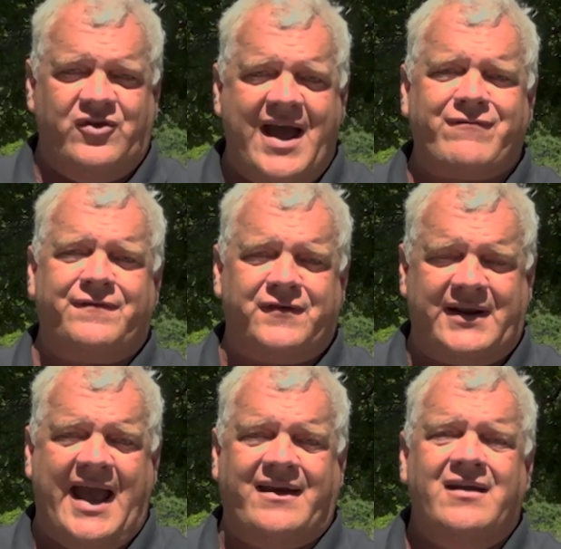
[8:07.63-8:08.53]
Never
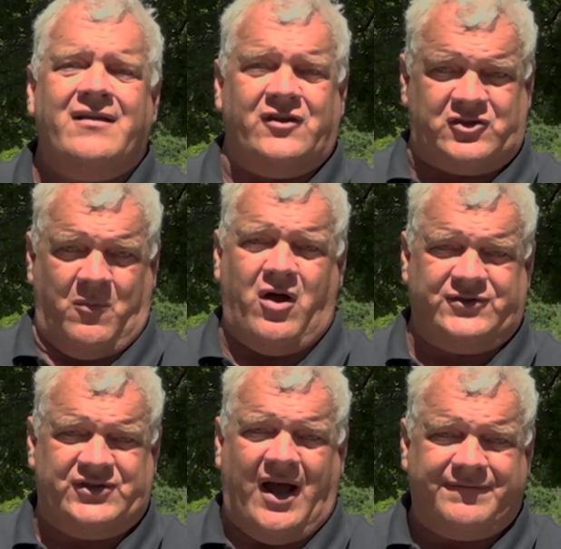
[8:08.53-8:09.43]
forget the small
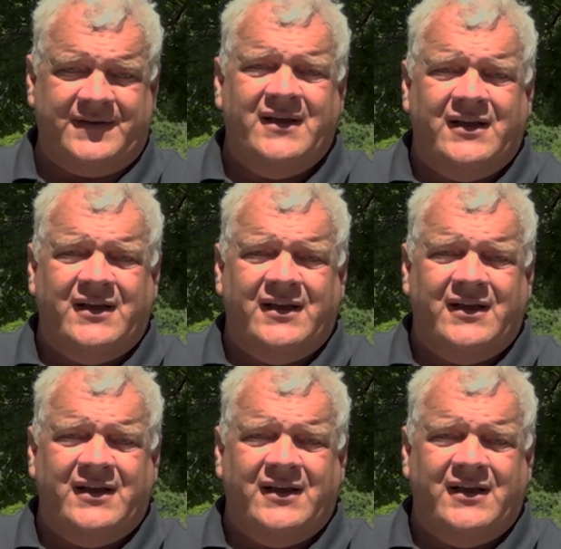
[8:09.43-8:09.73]
stuff.